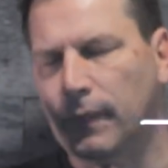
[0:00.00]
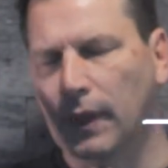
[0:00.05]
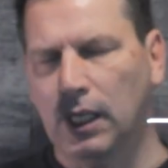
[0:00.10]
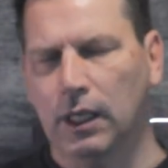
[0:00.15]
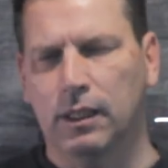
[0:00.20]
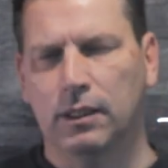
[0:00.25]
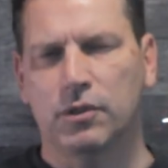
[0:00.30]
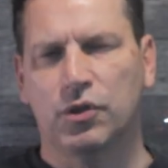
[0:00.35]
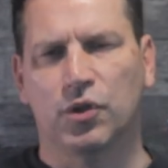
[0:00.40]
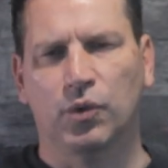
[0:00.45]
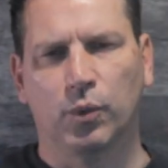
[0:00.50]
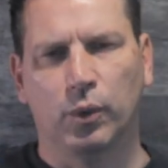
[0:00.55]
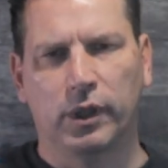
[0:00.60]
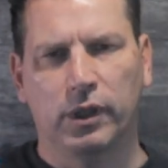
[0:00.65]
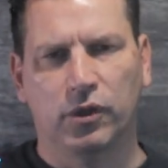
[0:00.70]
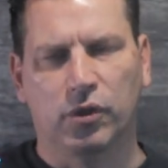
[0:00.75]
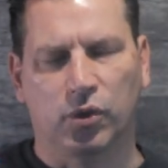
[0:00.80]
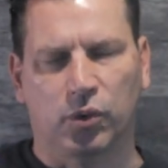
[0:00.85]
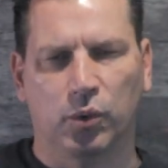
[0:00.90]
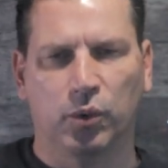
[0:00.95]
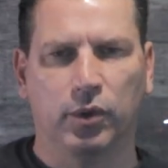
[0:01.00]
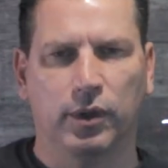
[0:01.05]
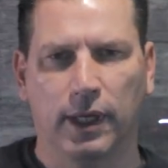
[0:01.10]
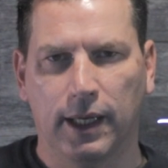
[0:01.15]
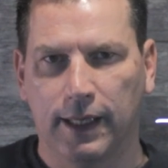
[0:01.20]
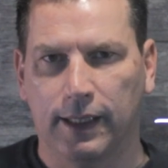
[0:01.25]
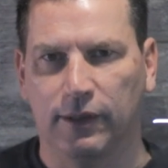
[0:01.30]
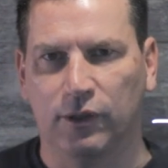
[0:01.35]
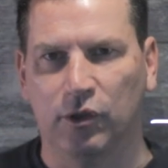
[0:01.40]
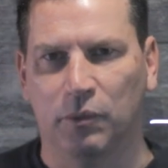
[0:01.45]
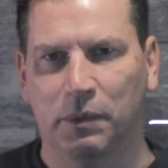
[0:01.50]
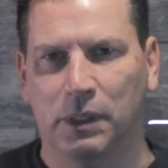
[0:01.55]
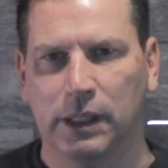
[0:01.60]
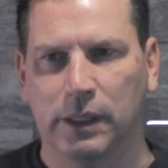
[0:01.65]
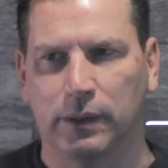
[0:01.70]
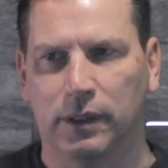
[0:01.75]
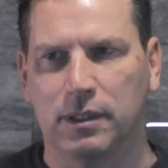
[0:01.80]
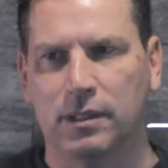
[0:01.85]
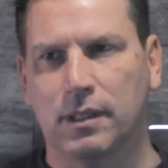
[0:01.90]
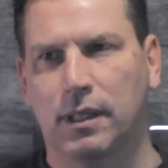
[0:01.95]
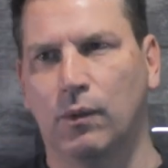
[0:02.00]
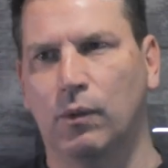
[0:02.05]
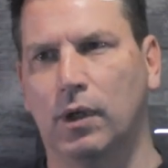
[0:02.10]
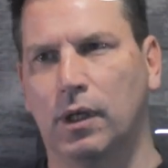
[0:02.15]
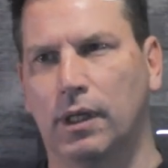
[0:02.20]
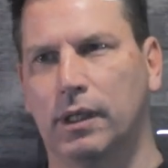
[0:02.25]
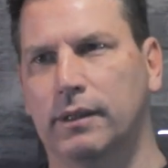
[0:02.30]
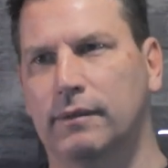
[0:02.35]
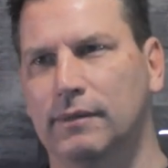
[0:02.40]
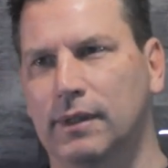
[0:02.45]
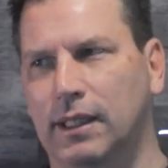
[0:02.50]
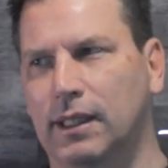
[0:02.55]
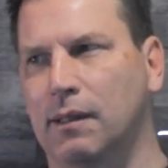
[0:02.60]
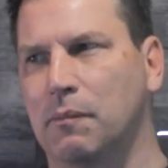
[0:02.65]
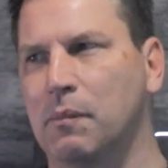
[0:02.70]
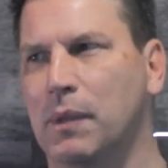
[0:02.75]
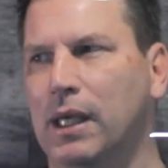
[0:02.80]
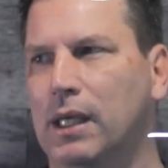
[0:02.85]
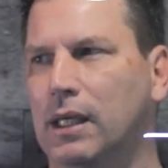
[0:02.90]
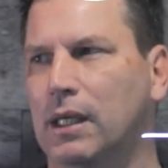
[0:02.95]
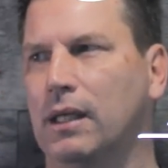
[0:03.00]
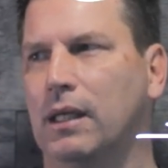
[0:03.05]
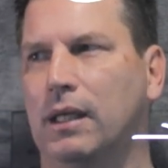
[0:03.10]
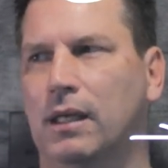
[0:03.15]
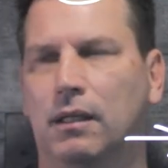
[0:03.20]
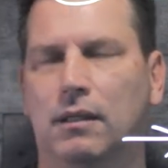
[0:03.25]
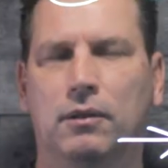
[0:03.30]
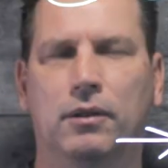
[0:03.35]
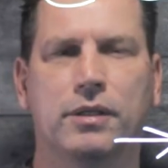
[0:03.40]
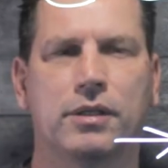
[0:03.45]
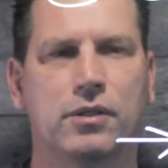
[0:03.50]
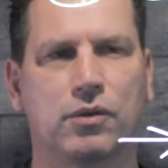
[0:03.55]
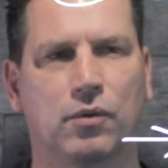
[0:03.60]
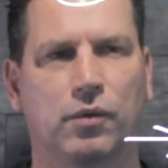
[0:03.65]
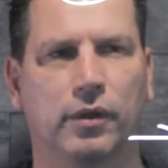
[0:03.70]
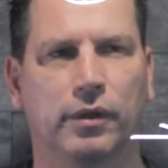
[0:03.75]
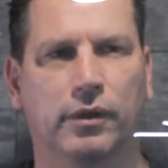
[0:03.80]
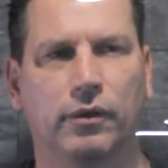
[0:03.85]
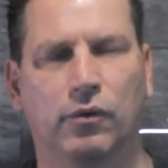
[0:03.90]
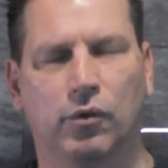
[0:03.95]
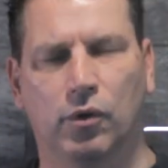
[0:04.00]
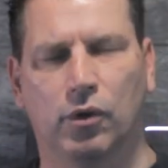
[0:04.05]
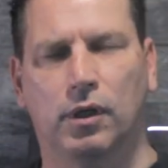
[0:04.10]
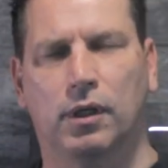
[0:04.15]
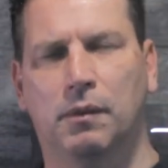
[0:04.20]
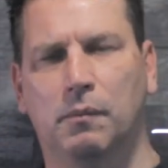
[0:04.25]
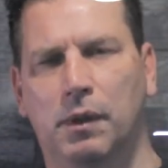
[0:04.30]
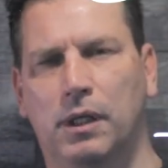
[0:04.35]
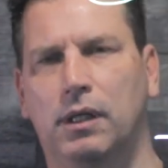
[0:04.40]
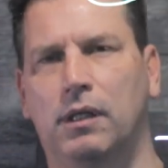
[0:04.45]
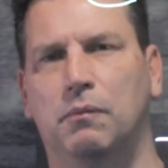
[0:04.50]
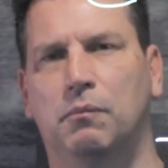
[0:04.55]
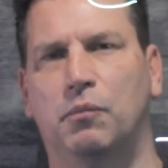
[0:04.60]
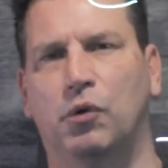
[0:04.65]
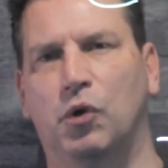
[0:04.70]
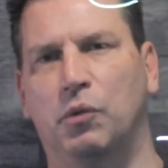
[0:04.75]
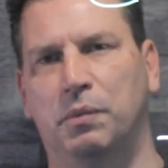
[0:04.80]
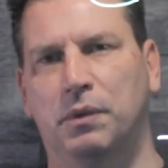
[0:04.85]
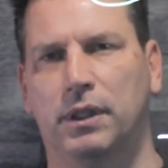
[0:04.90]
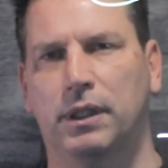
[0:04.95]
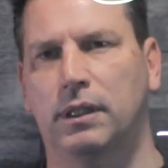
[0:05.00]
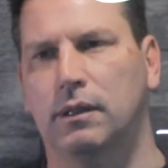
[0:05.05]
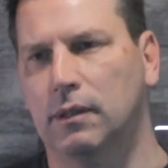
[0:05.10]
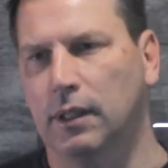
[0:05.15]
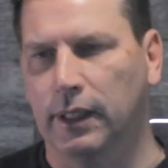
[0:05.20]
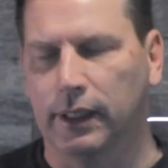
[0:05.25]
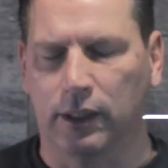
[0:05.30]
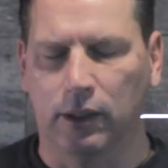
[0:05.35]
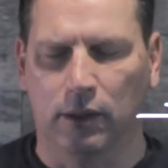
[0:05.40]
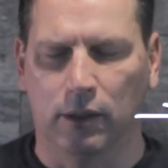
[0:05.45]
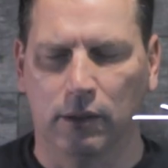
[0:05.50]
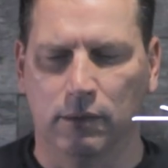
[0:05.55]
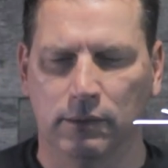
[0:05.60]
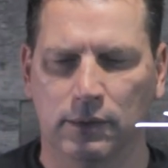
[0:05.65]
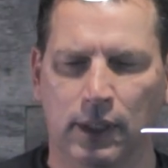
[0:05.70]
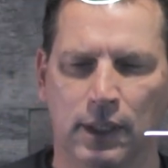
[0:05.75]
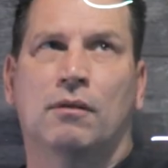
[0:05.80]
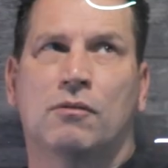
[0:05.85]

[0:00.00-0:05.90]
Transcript: And as you read through that, you'll be able to say, well, I, I can make it in glycerin or I can make it in propylene glycol.